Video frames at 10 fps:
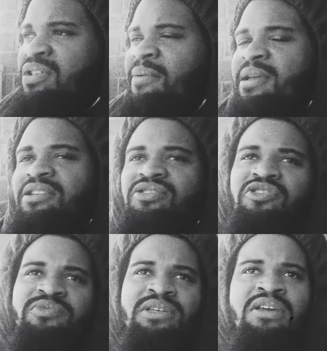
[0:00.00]
I mean,
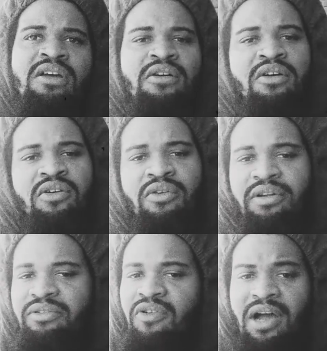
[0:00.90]
excuse me,
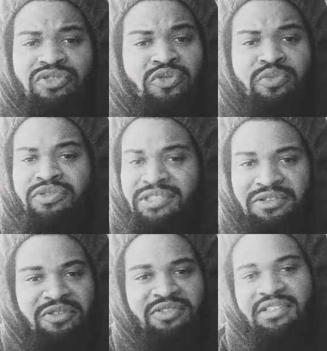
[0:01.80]
on quadruple
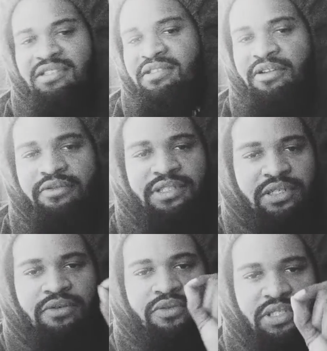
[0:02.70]
zeros because you know
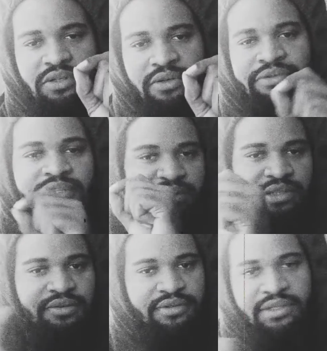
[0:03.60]
zero zero then
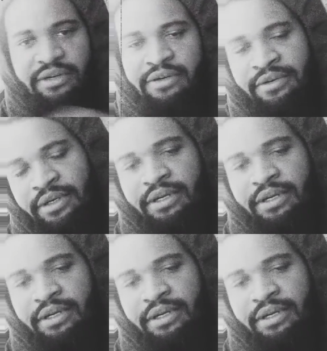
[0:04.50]
zero zero.